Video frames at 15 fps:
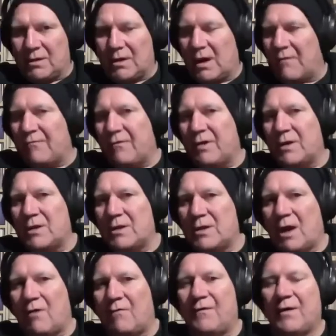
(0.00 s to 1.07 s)
discovery
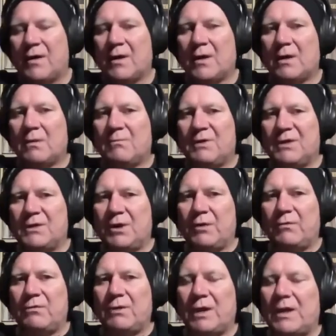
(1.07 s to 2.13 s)
itself, but
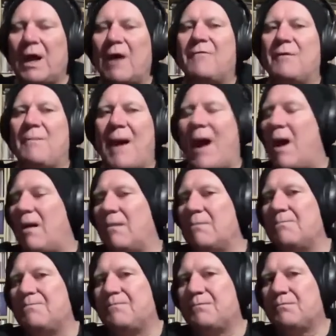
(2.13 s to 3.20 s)
knew enough about,
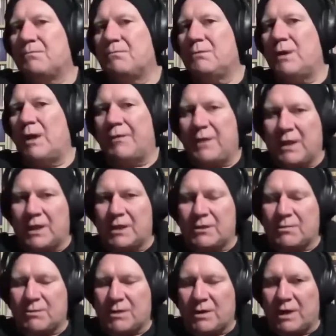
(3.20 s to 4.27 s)
you know, the
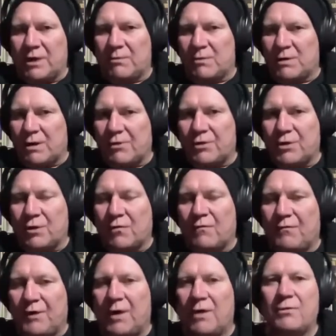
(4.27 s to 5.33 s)
Egyptological
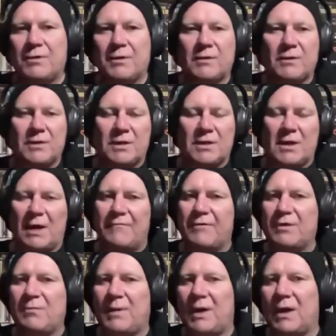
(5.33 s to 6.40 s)
field and the
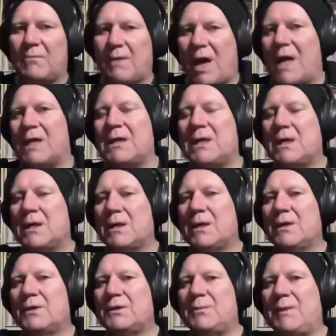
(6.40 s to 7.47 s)
discoveries being made
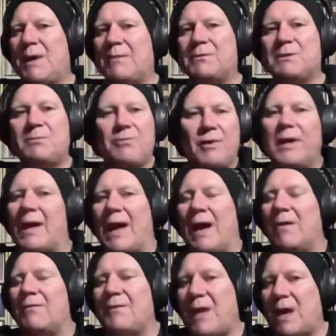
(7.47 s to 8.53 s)
to be able to bring
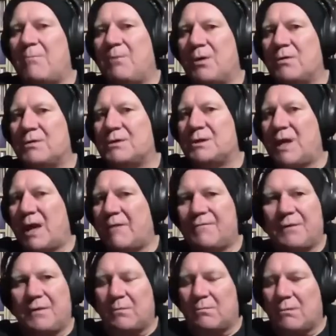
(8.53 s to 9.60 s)
out their books and
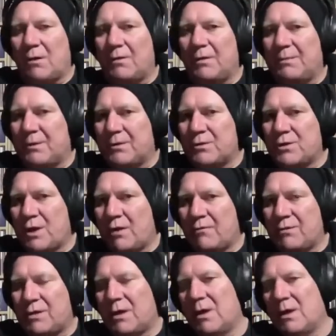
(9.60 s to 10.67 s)
have them on the
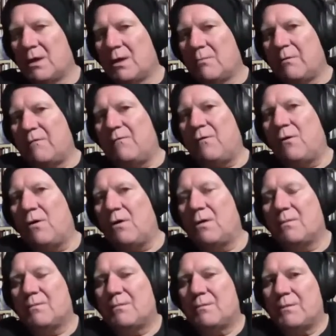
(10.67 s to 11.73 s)
bookshelves before,
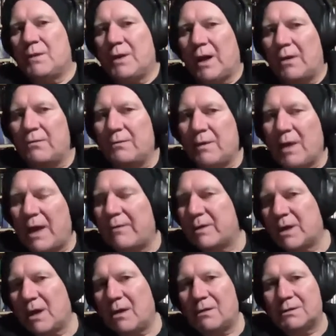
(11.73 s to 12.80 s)
you know,
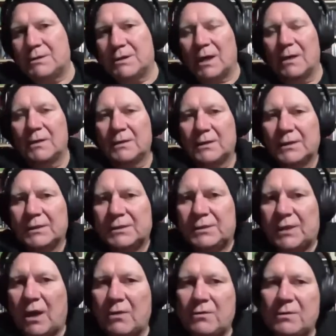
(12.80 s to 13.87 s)
Howard Carter.
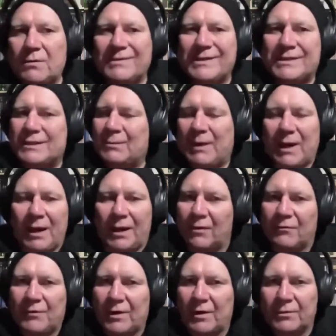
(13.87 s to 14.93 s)
So this has been going
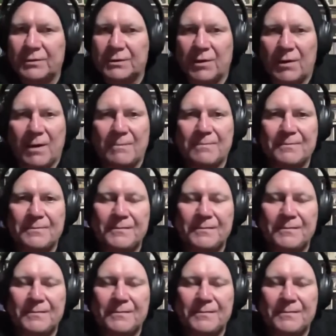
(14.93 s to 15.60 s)
on for a long time.